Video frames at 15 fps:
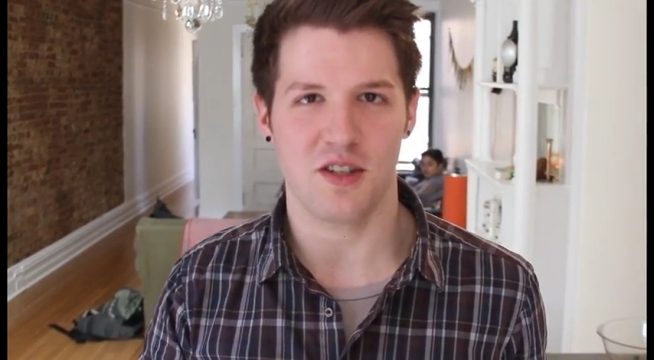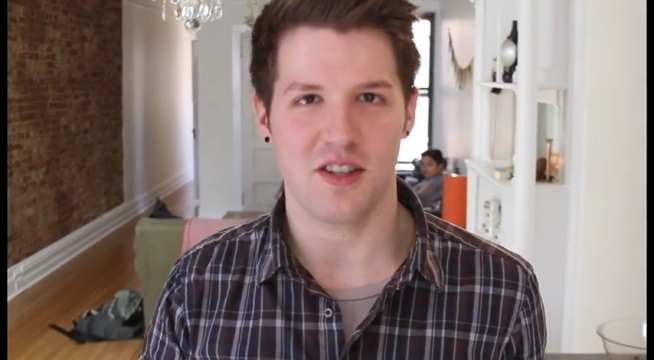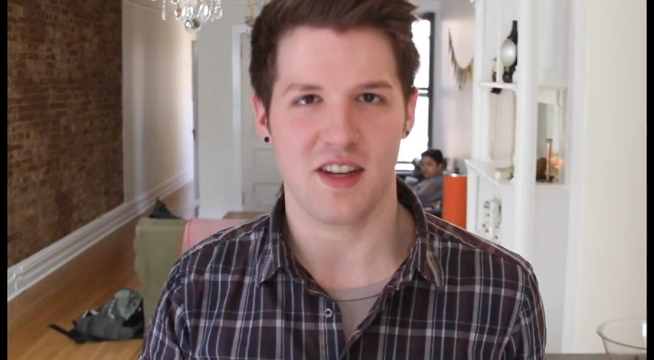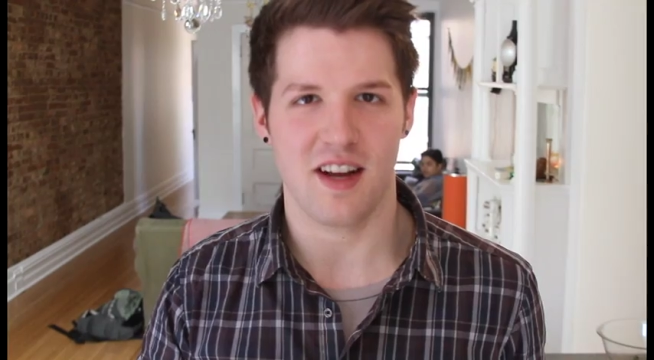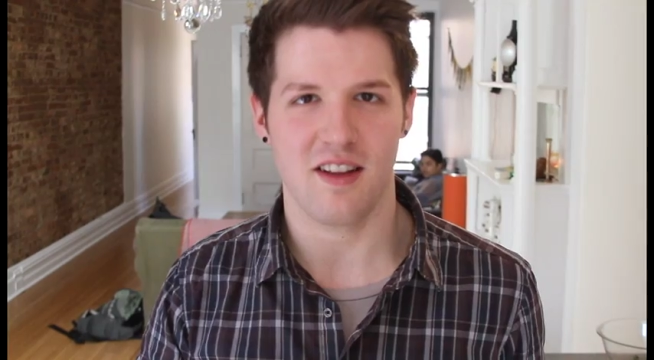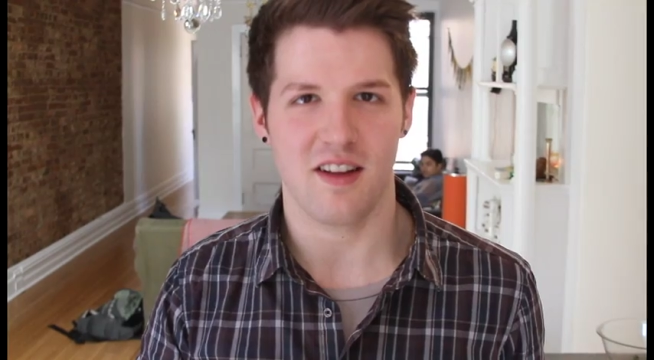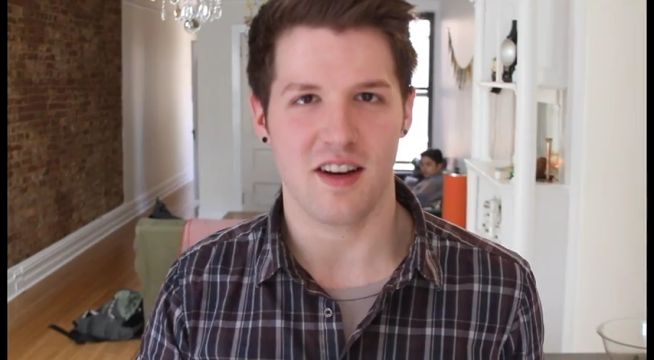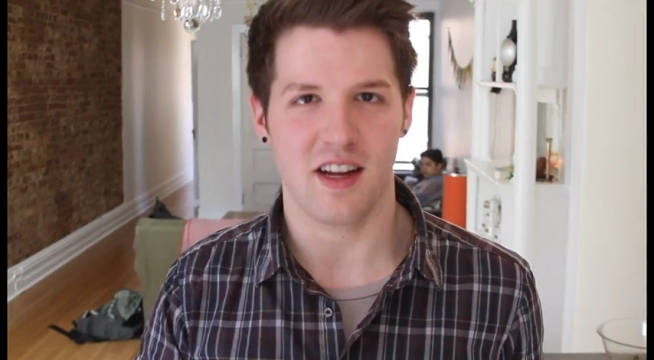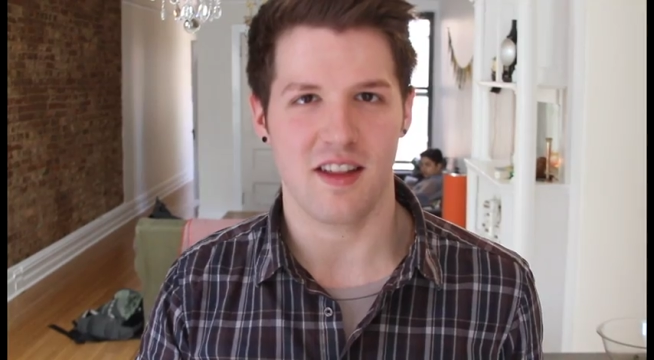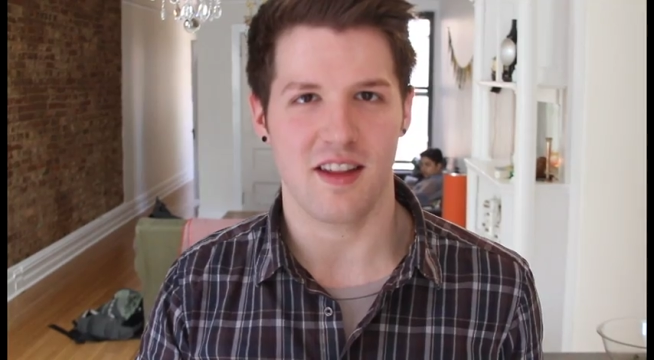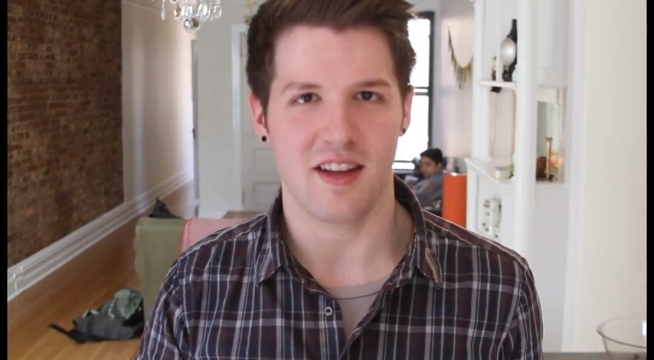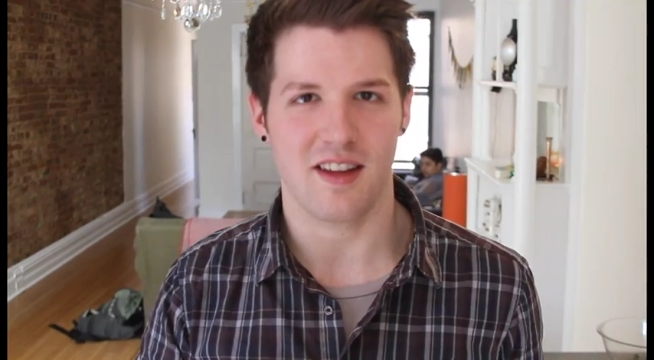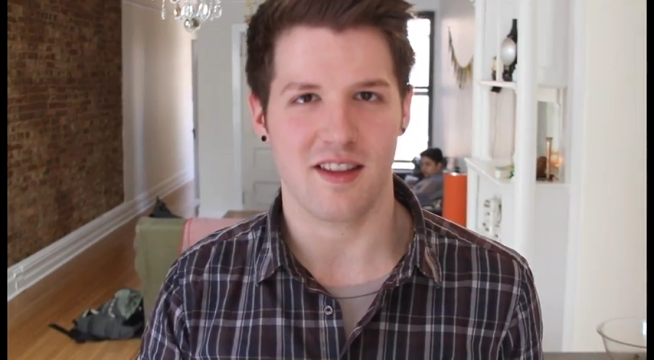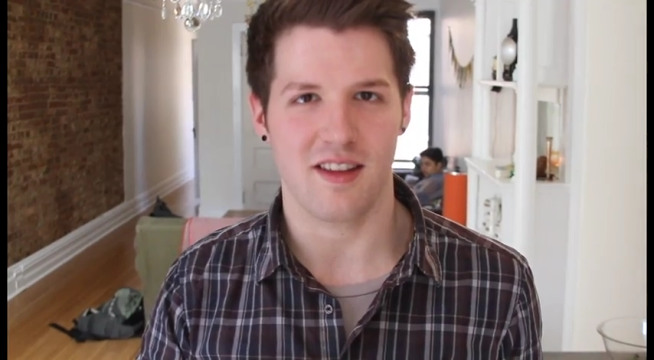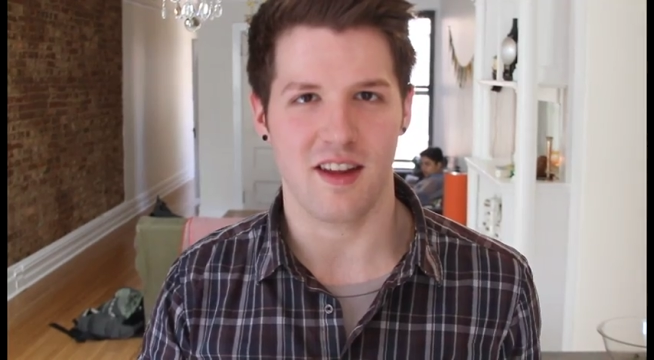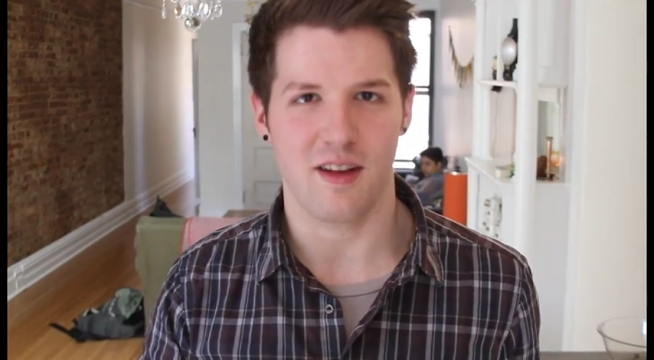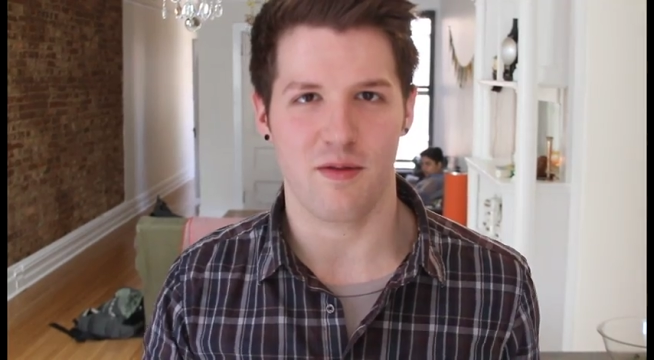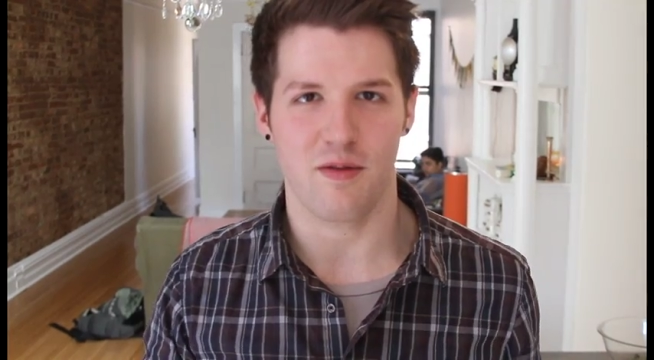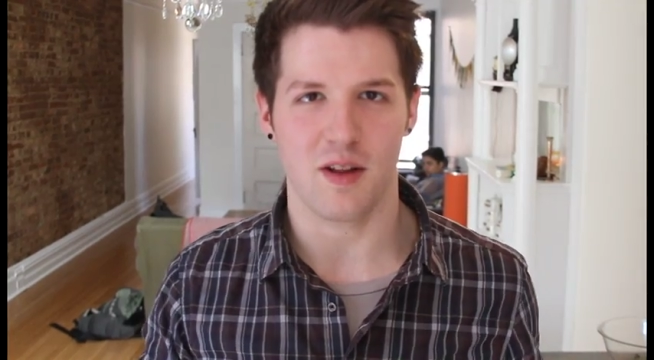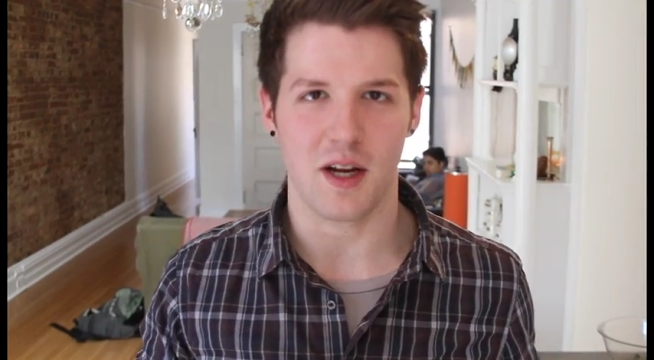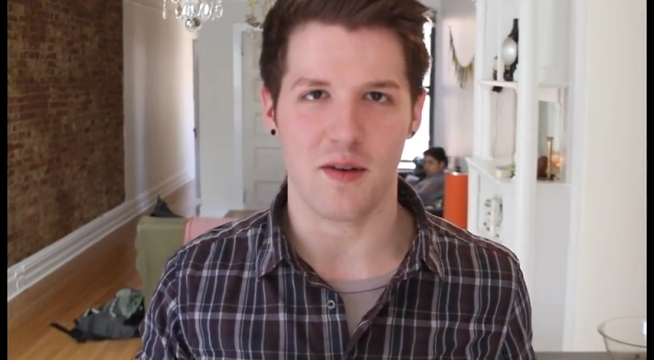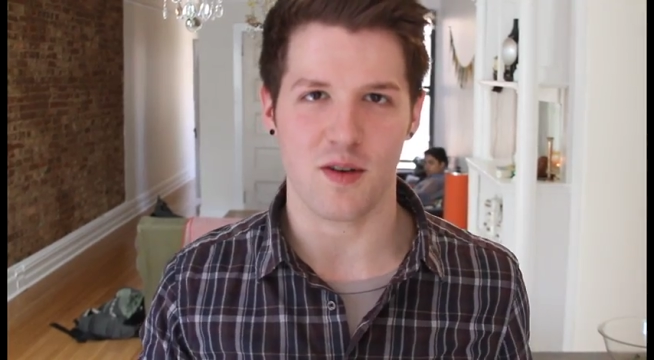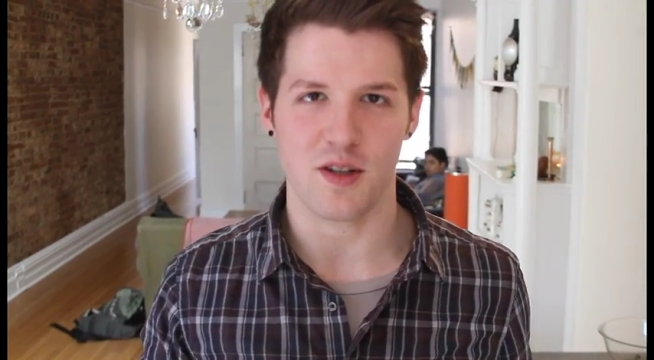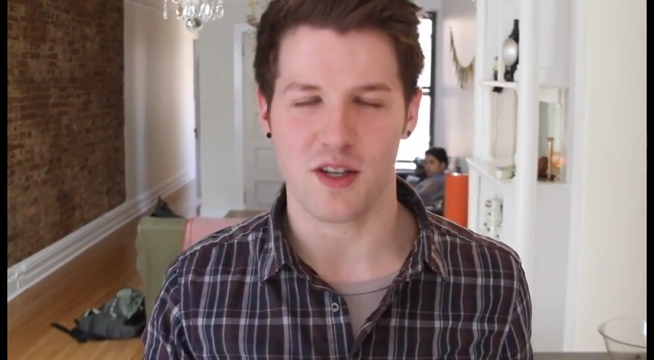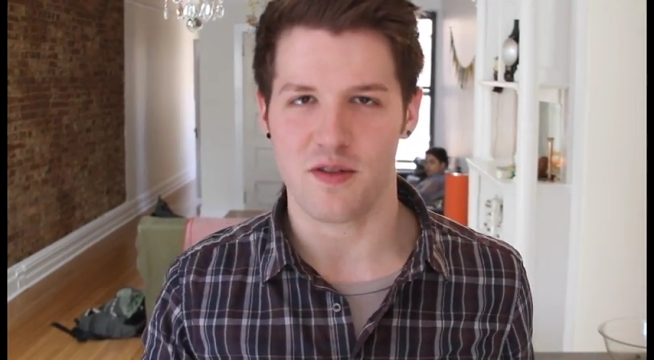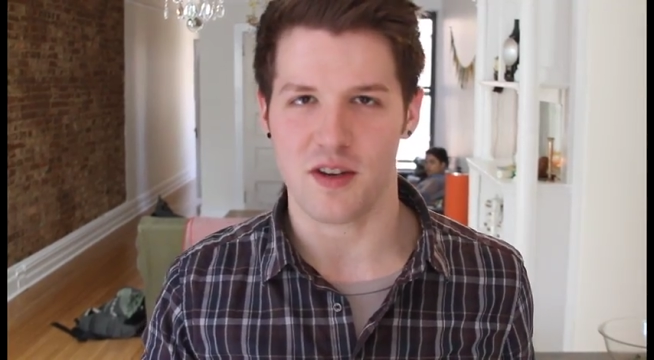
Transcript: salad. I think the flavors have